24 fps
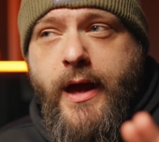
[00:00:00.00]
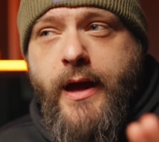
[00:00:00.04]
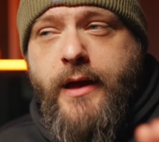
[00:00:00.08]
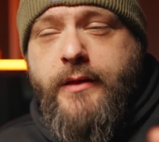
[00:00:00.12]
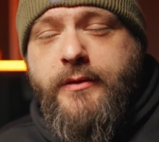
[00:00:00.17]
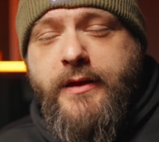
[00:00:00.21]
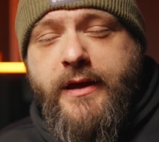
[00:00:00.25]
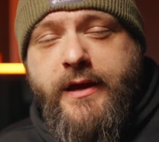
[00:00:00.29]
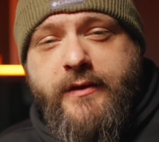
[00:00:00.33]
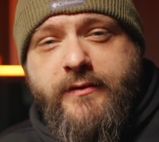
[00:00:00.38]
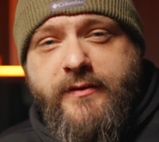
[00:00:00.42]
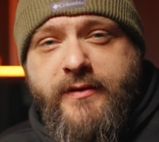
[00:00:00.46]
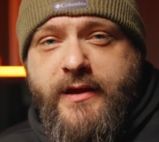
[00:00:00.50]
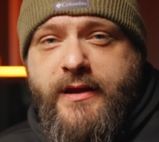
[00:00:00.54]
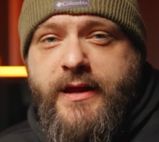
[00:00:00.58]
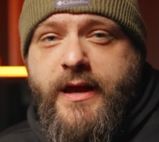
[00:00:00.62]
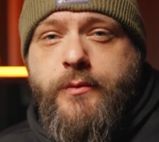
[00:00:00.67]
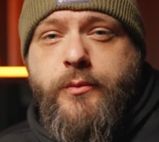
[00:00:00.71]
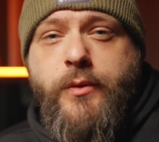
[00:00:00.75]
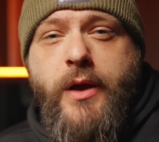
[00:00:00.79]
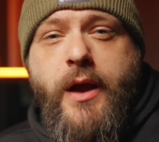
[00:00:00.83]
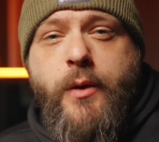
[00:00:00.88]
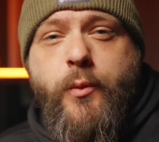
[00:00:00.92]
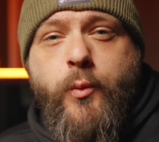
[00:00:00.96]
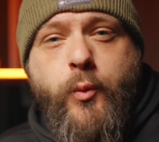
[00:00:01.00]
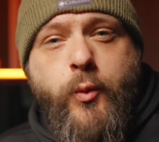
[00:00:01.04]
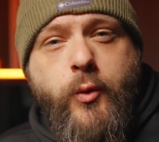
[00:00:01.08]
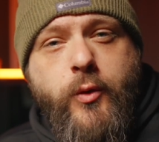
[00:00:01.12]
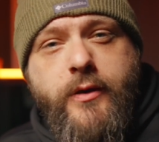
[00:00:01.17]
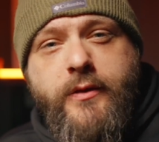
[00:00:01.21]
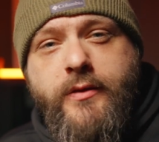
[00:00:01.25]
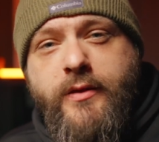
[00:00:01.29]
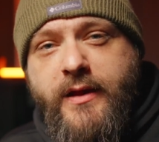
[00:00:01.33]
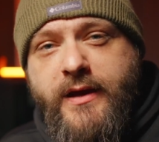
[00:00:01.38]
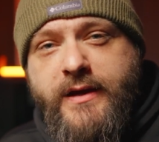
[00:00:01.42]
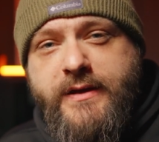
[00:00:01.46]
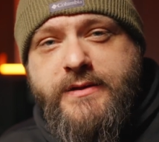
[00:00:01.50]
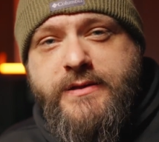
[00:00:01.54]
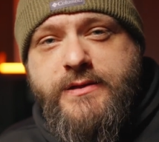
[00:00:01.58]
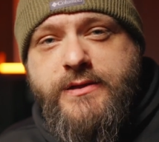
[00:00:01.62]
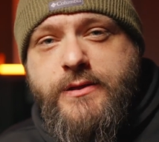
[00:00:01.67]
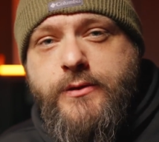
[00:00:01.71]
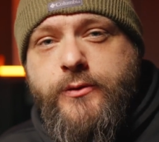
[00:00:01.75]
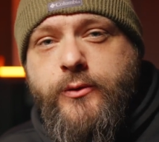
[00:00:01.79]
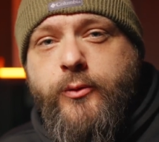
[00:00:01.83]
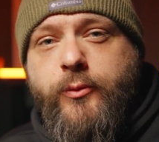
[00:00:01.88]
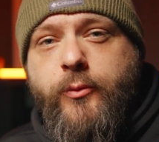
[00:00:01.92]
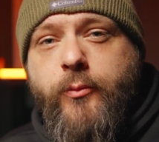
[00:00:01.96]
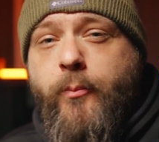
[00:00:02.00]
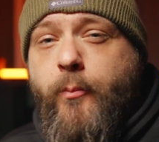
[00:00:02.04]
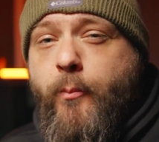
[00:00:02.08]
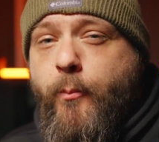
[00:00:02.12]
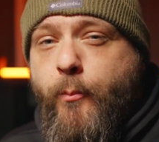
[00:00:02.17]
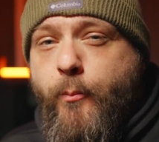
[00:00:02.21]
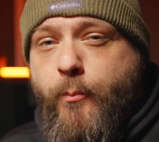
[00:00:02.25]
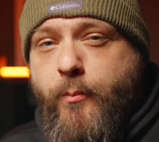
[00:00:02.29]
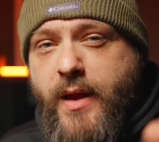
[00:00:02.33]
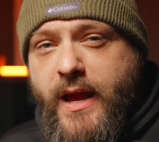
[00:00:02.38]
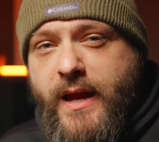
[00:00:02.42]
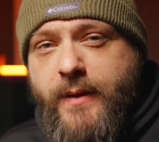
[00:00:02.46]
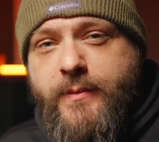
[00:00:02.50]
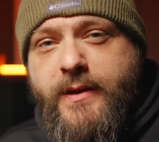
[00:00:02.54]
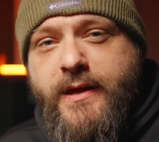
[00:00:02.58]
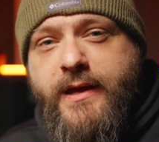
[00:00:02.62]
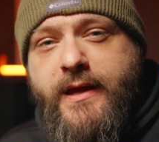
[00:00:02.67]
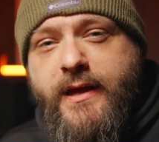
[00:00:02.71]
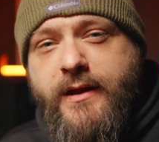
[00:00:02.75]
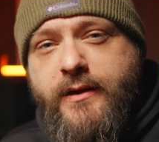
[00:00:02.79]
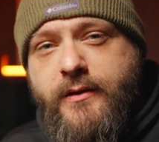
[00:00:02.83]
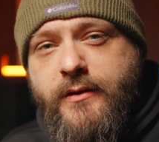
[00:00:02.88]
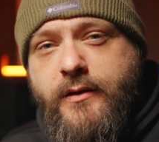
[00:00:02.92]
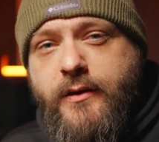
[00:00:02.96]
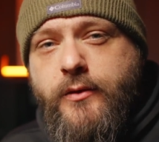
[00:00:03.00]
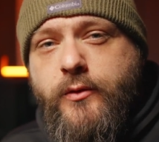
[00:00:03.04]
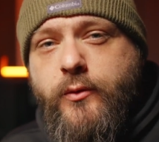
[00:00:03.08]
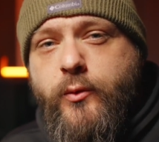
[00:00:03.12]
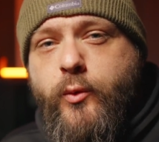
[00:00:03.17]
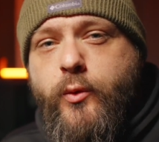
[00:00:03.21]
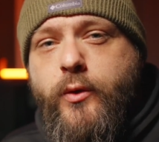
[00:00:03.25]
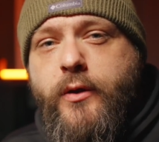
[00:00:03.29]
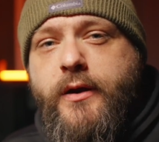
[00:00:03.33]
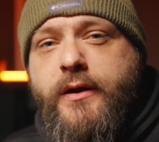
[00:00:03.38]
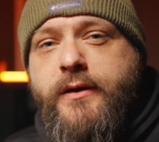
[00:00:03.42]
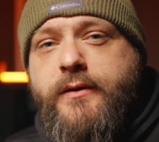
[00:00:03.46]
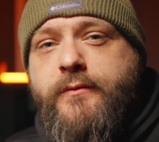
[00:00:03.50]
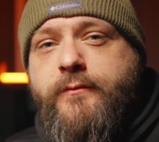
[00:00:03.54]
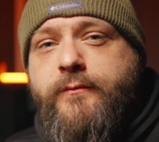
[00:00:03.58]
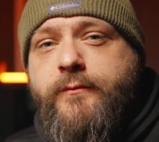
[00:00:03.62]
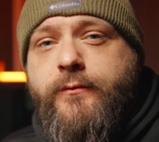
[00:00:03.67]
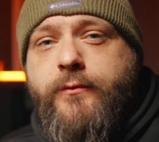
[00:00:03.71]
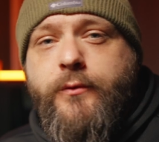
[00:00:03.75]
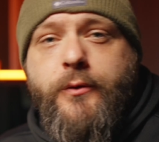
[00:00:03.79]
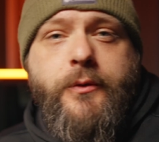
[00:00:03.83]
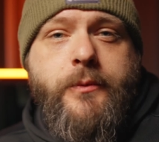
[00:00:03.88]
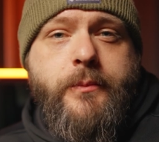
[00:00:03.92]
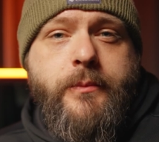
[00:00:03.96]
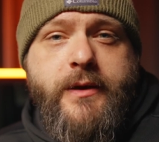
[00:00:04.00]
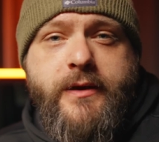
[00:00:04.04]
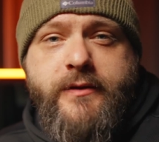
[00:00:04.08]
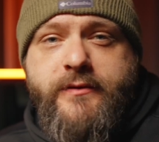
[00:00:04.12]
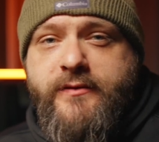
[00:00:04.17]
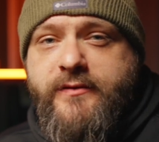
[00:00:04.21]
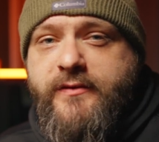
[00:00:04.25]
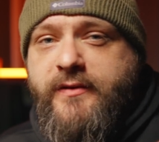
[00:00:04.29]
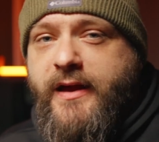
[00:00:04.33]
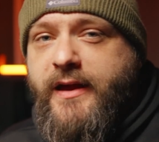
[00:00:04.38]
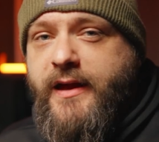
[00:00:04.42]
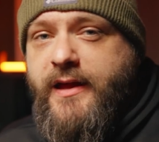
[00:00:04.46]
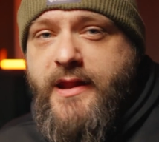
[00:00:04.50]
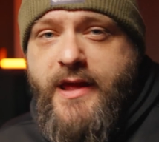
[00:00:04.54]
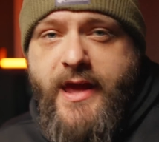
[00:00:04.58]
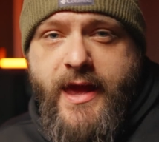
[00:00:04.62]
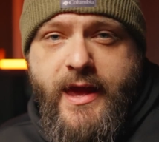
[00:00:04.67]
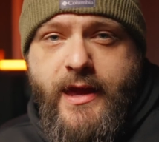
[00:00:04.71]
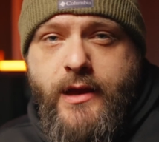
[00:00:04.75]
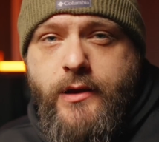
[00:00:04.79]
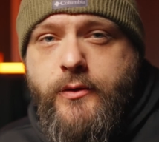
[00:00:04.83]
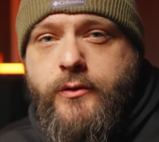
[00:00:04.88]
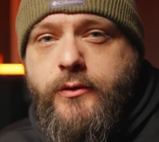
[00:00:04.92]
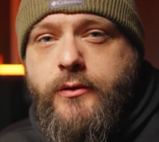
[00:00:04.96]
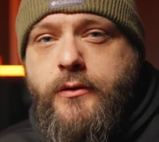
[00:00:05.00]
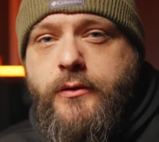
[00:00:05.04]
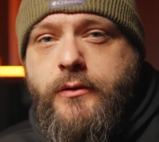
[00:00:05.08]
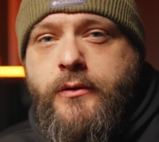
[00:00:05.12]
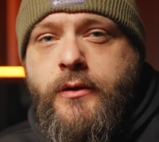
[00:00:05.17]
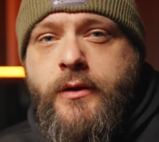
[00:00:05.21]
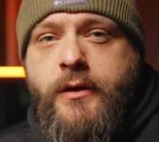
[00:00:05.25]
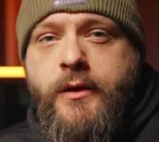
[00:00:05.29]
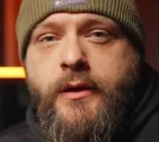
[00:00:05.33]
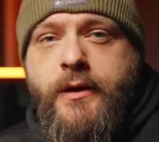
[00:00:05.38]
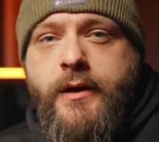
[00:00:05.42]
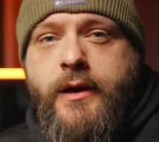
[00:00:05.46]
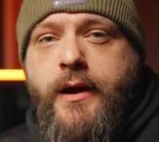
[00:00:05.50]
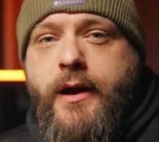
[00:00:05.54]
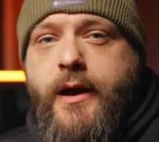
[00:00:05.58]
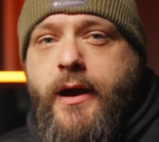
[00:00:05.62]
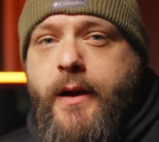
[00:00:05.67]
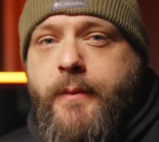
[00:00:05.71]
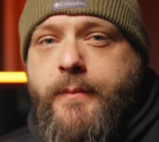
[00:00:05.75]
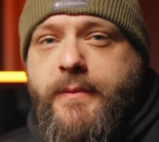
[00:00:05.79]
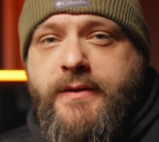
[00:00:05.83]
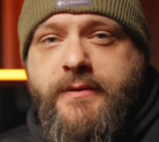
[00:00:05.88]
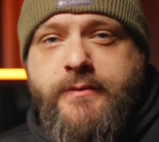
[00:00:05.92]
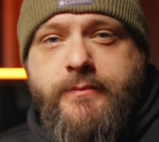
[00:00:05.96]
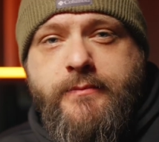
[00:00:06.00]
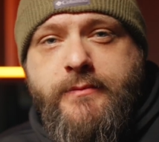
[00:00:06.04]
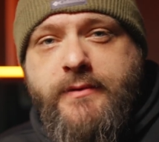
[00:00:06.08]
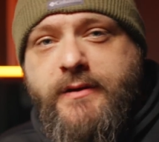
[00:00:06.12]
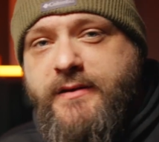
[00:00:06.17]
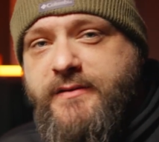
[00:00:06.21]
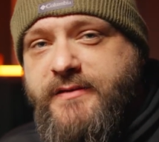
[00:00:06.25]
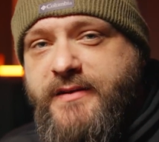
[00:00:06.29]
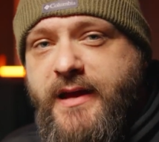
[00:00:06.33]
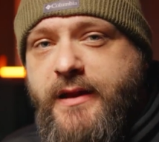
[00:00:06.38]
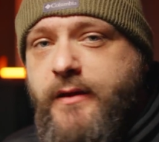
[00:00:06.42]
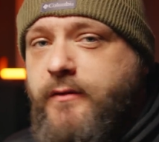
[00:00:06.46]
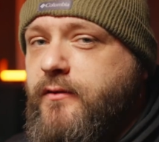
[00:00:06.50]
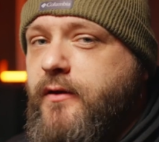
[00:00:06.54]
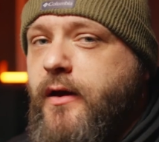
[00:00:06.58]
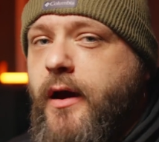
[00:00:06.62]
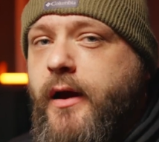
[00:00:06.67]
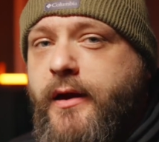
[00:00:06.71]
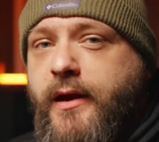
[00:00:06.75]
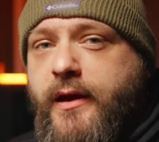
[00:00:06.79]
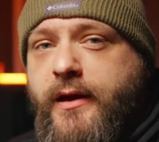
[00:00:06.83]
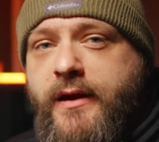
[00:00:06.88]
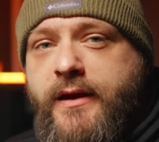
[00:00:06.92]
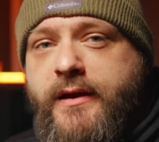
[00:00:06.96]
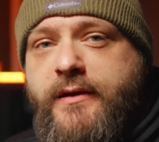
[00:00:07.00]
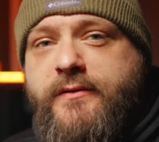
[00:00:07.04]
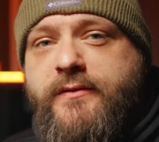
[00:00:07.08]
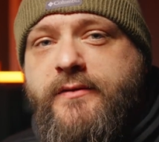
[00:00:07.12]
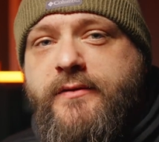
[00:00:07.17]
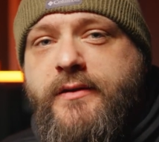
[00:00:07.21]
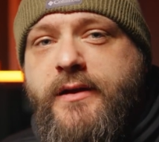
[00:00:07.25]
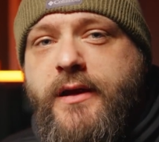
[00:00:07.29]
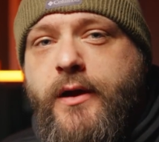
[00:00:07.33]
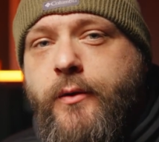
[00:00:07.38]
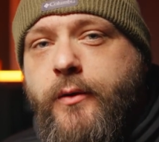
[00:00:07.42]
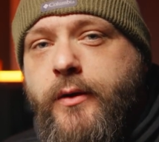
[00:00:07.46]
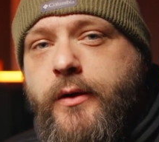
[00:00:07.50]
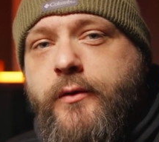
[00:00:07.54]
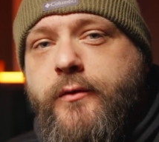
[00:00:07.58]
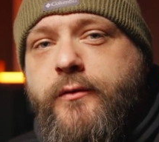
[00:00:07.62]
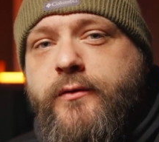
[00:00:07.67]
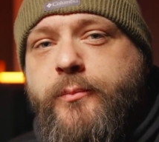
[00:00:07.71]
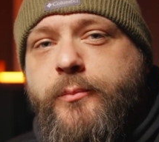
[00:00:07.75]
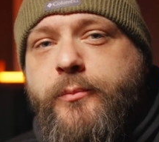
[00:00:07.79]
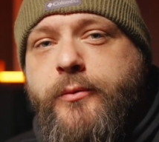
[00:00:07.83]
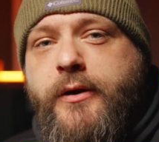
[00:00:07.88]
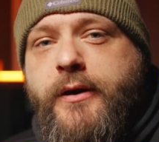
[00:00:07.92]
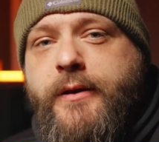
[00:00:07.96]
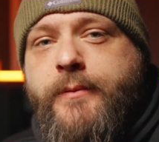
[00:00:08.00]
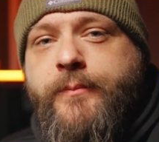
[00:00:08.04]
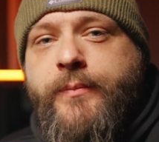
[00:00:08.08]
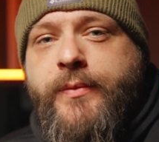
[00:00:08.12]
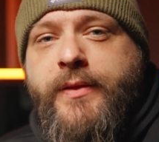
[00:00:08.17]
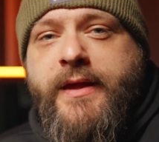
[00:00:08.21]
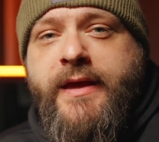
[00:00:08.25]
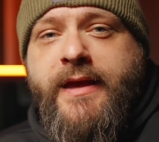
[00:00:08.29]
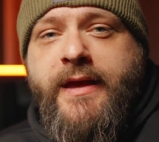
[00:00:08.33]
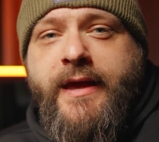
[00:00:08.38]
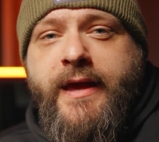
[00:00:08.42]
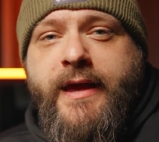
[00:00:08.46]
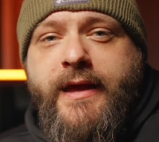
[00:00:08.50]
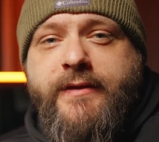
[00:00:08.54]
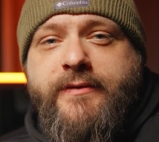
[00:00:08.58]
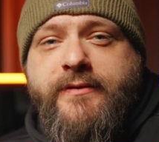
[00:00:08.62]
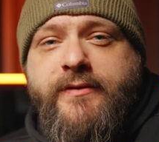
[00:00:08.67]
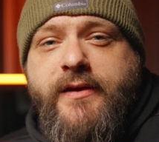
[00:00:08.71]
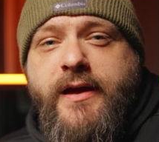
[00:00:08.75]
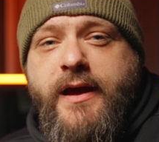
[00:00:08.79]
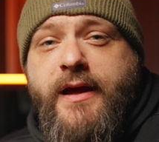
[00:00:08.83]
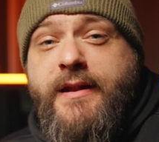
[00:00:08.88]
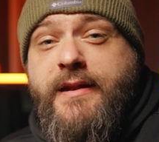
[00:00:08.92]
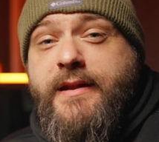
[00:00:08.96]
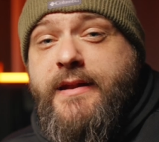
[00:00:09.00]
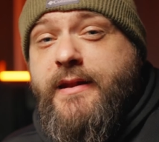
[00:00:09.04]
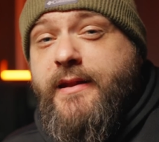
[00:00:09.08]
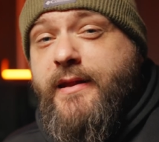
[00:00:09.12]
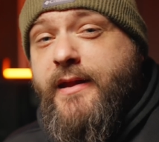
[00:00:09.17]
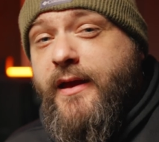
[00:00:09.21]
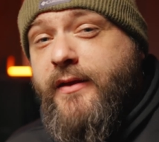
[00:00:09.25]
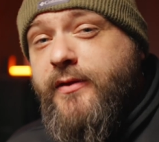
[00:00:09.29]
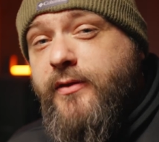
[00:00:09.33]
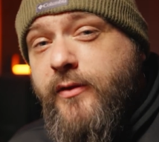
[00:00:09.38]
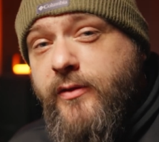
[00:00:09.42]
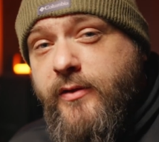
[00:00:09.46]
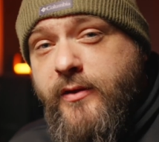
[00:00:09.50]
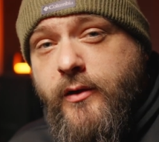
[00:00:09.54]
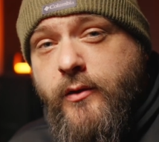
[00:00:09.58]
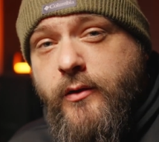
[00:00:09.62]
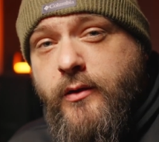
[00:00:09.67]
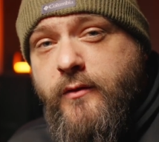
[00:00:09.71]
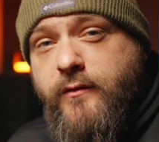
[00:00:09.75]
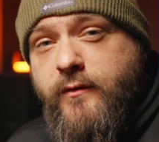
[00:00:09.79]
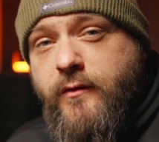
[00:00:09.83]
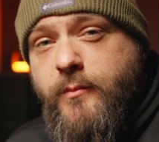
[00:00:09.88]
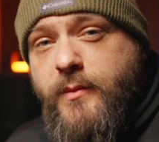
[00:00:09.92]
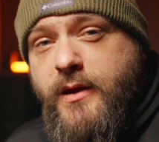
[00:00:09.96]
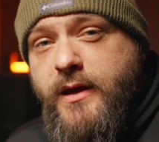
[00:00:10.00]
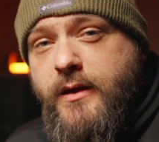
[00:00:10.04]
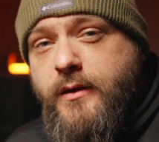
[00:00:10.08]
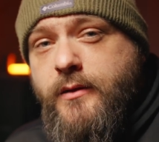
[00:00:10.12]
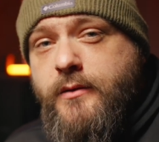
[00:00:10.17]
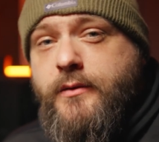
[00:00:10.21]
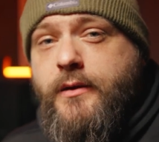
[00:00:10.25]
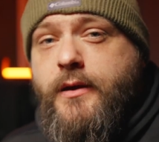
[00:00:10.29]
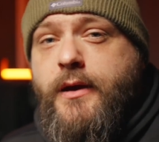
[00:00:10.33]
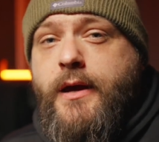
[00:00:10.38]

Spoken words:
like I said, I would like to maybe get another one for a second angle in these kind of talking head scenarios, but it's not necessary for me.